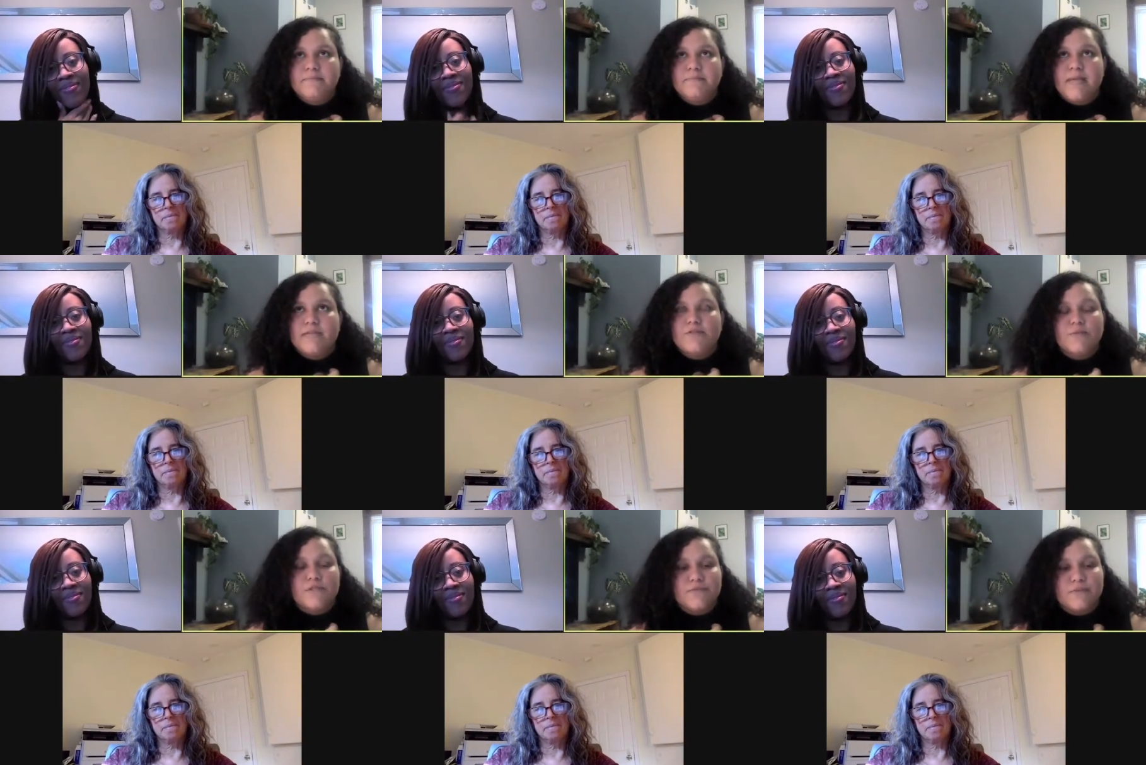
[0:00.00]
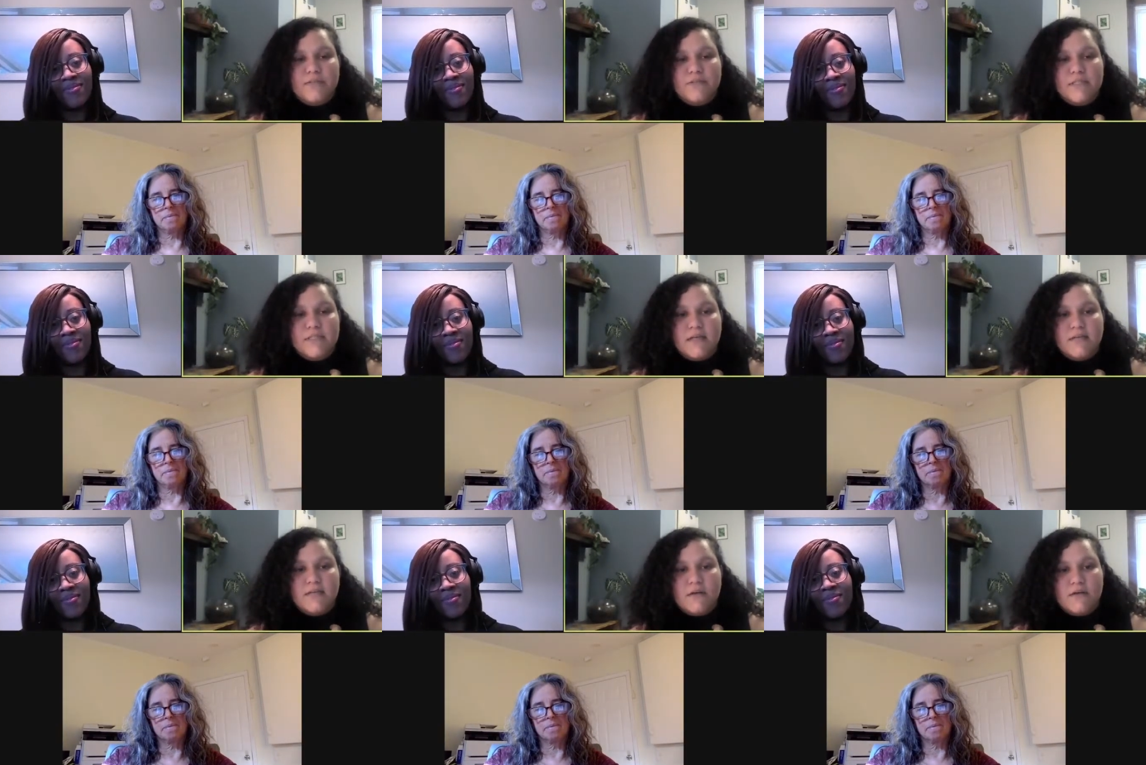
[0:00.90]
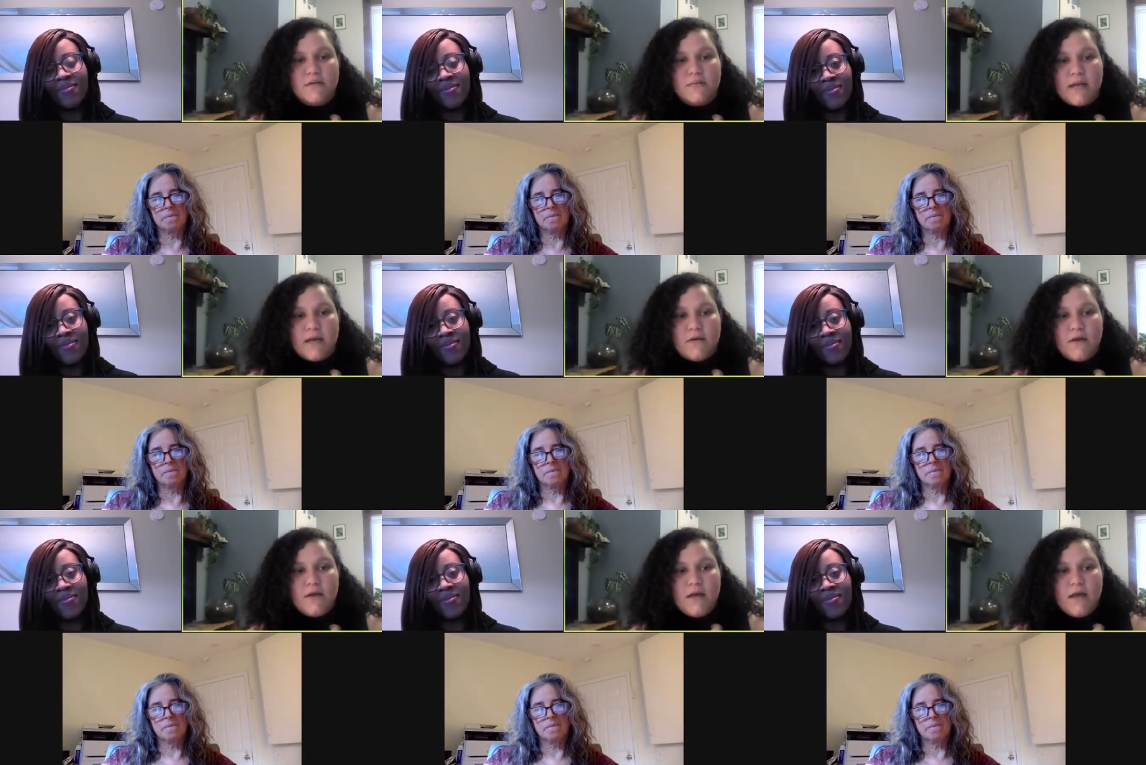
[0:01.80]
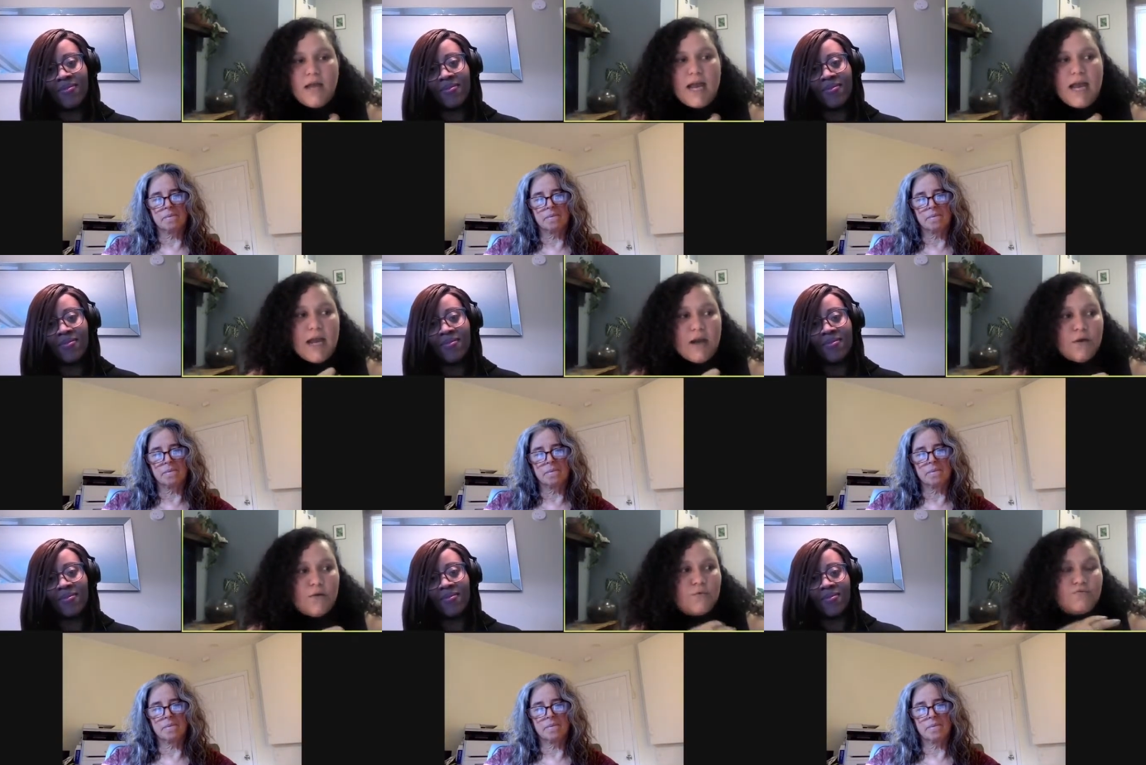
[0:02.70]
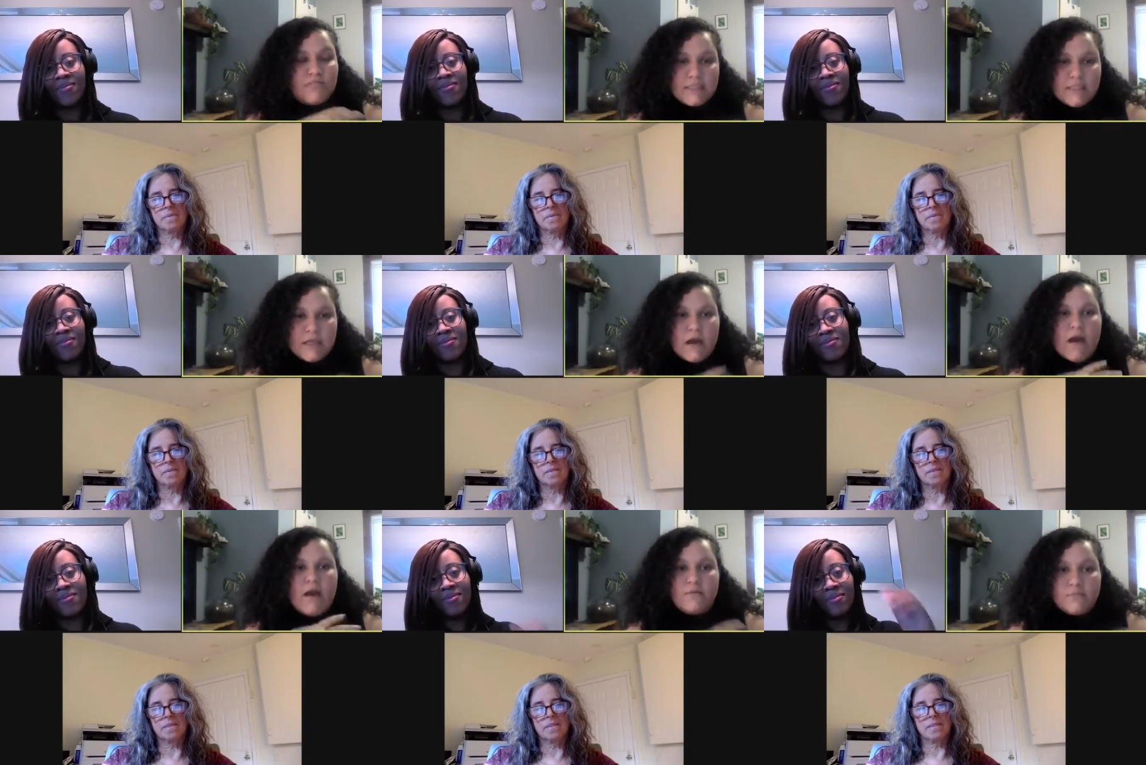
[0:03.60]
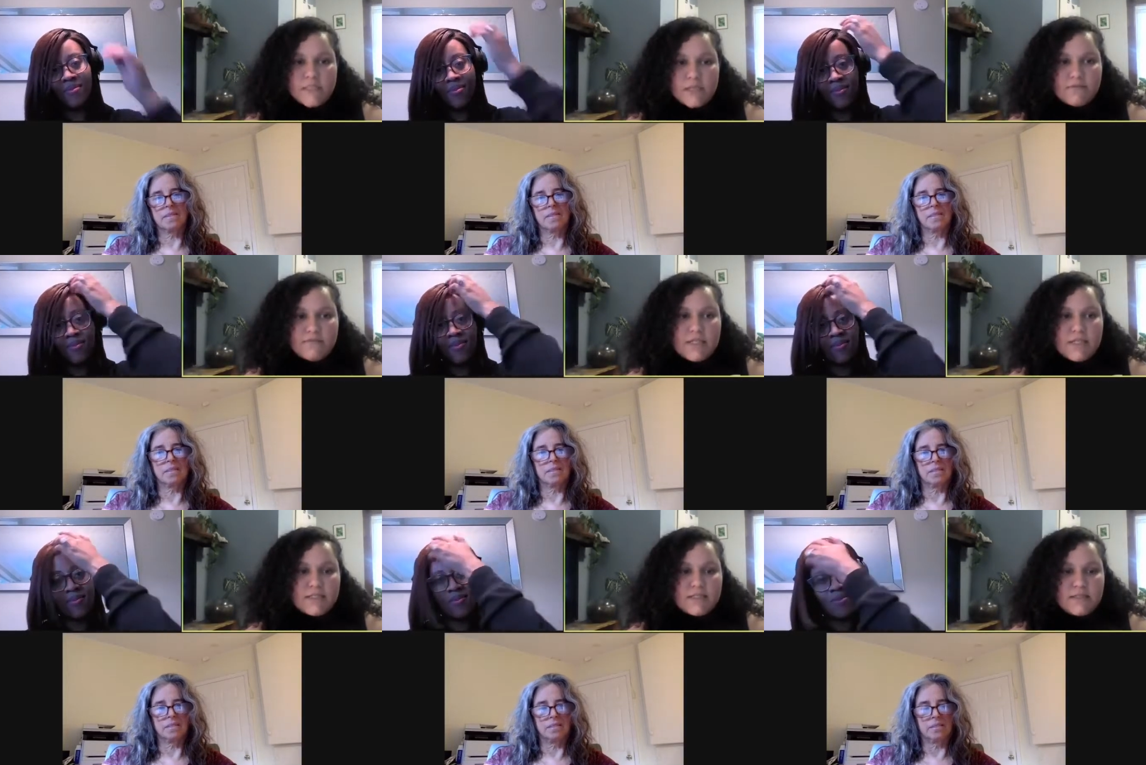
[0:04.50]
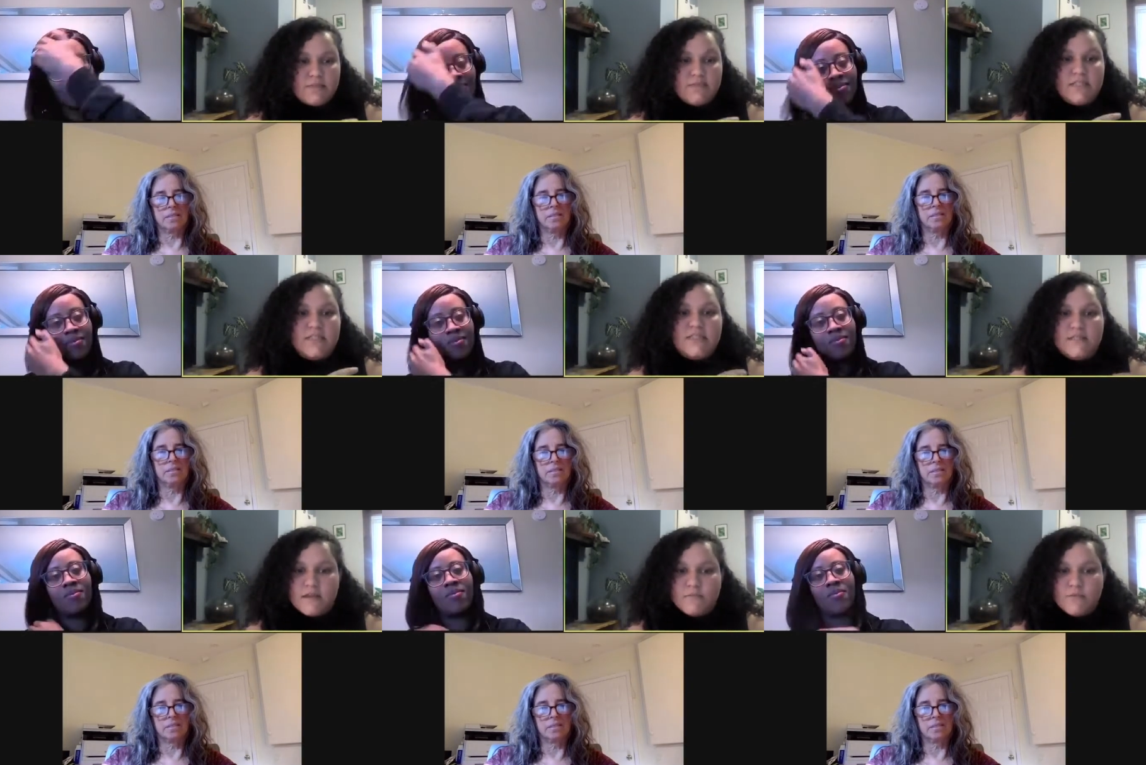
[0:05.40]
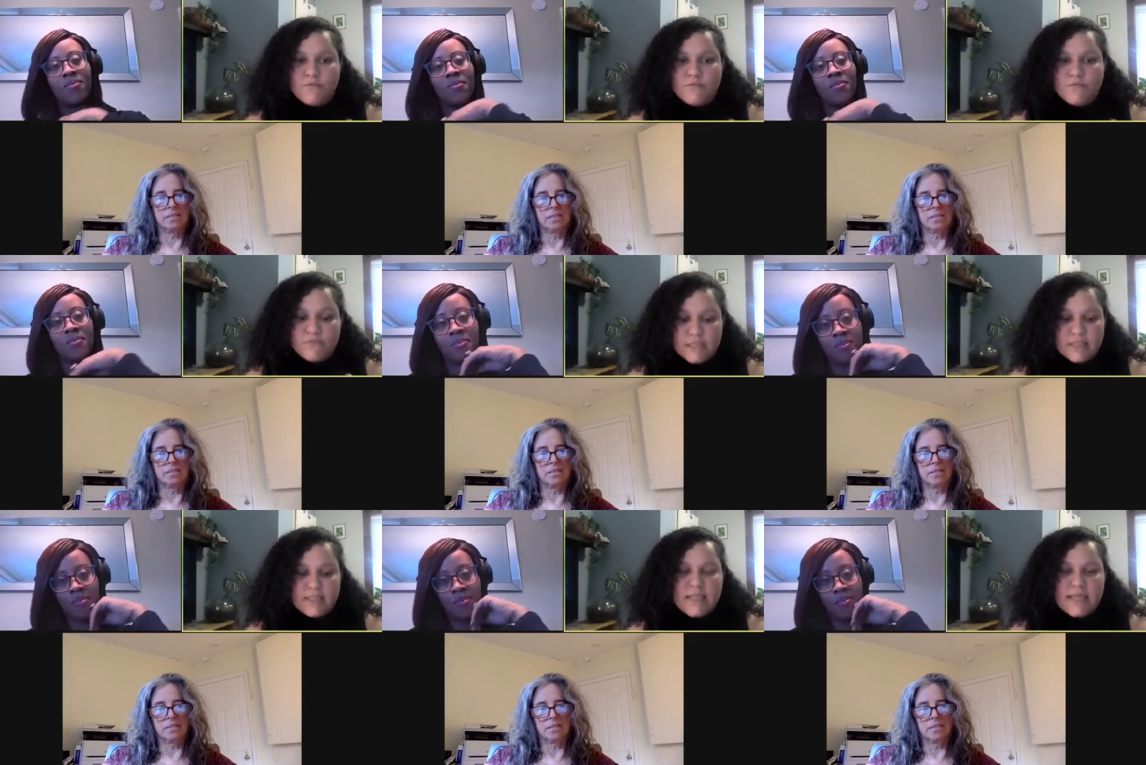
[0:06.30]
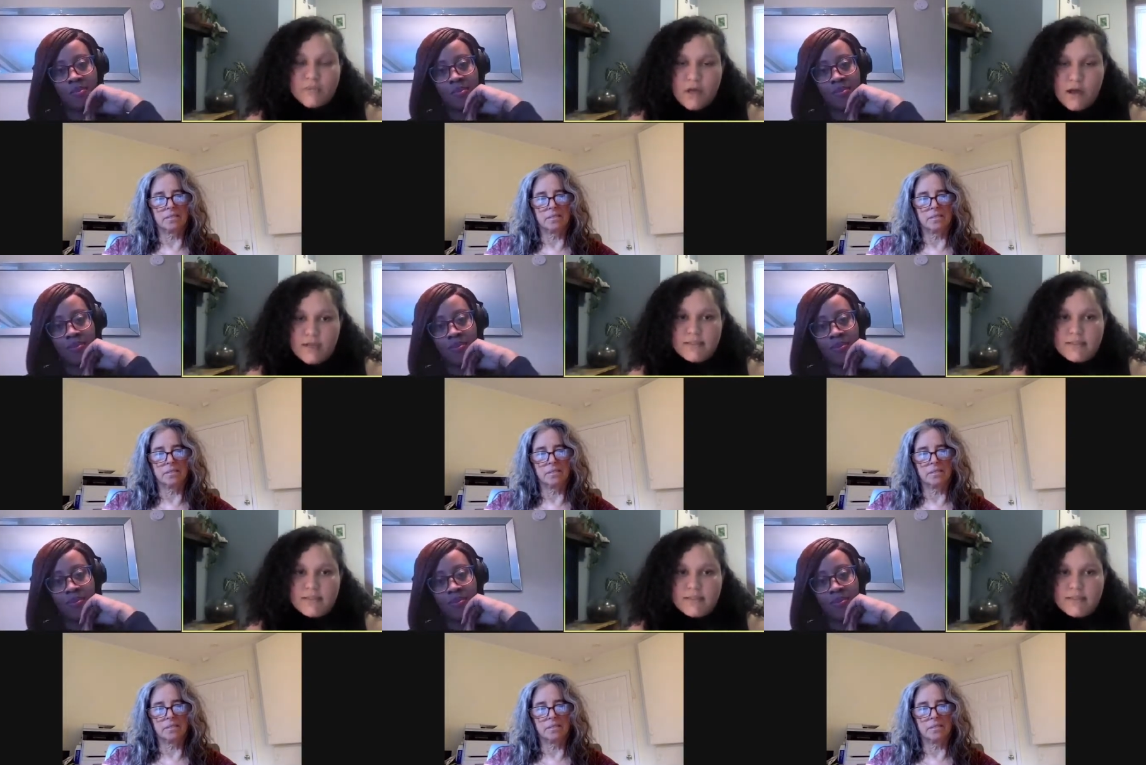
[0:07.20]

Speaker 1: as so much information is unknown about how really the arms of this, of this system really latch on